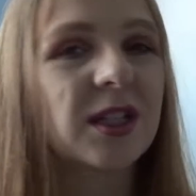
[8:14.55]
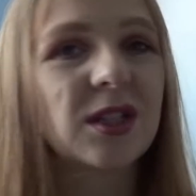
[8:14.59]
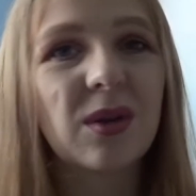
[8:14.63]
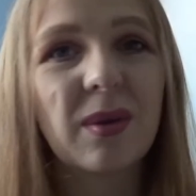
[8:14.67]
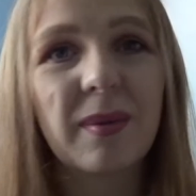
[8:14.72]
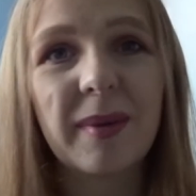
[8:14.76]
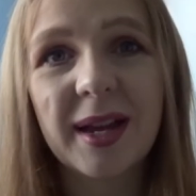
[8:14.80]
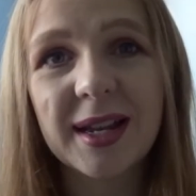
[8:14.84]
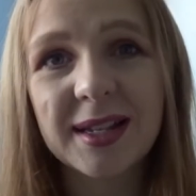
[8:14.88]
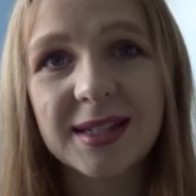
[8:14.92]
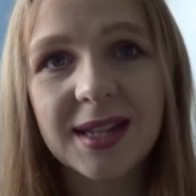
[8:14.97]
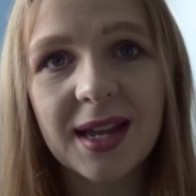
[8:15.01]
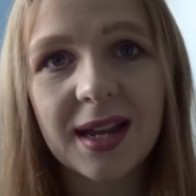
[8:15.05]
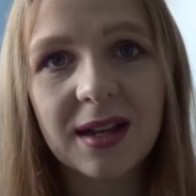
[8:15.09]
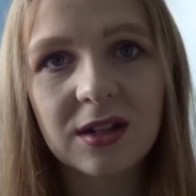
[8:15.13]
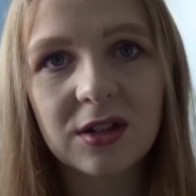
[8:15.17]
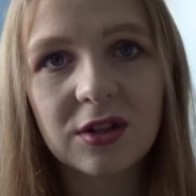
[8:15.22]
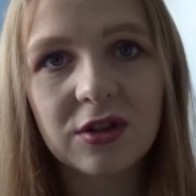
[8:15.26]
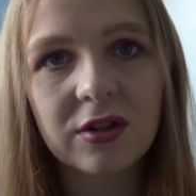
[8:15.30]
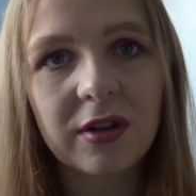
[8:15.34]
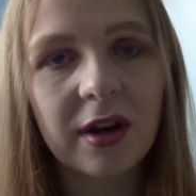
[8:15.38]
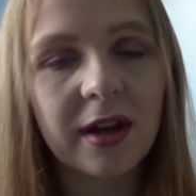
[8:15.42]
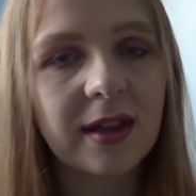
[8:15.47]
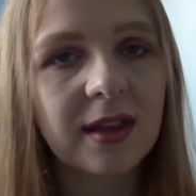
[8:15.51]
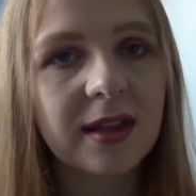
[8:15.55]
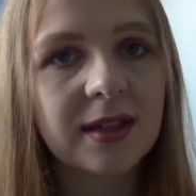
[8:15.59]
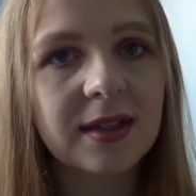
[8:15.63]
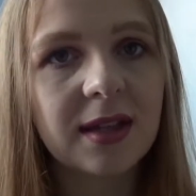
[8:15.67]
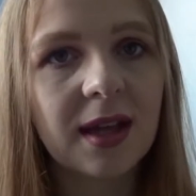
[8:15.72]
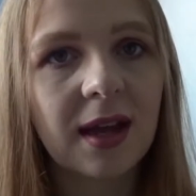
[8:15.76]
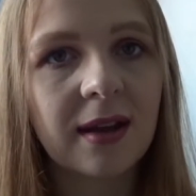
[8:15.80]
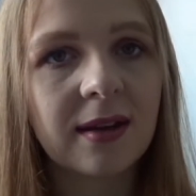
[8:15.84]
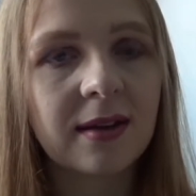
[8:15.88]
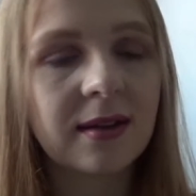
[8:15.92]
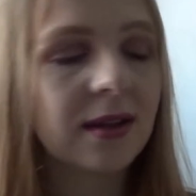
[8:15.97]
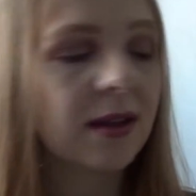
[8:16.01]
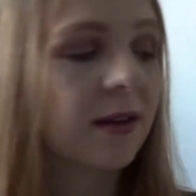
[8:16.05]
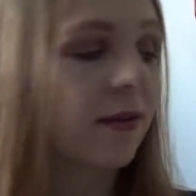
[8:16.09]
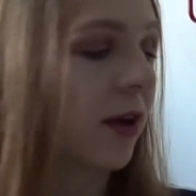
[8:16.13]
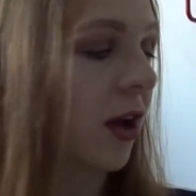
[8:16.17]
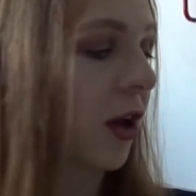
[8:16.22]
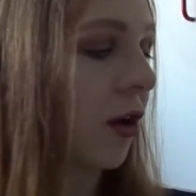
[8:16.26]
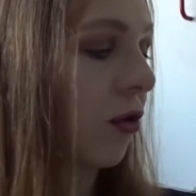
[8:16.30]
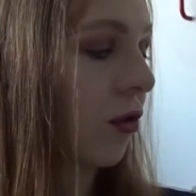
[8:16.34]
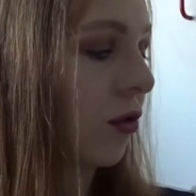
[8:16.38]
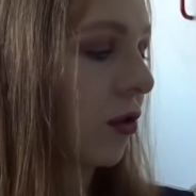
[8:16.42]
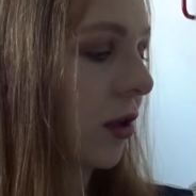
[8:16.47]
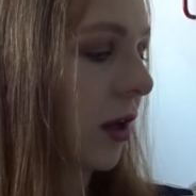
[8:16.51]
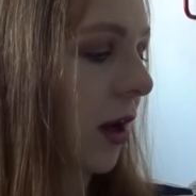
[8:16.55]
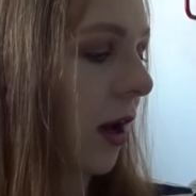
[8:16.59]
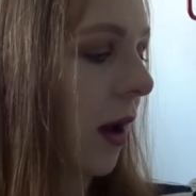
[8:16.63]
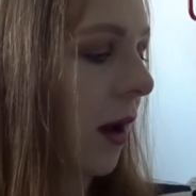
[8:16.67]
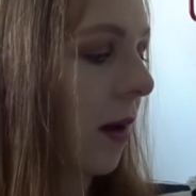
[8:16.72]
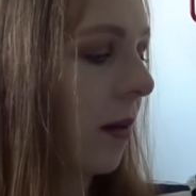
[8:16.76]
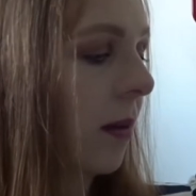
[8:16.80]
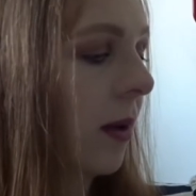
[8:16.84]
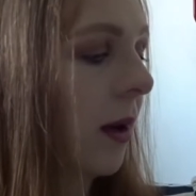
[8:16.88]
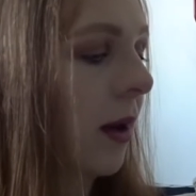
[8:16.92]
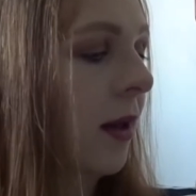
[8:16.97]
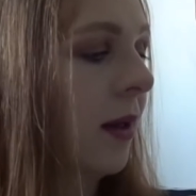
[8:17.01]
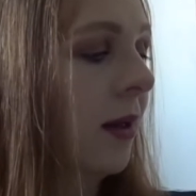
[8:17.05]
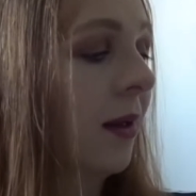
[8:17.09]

So I'm excited to try this and give it a good go.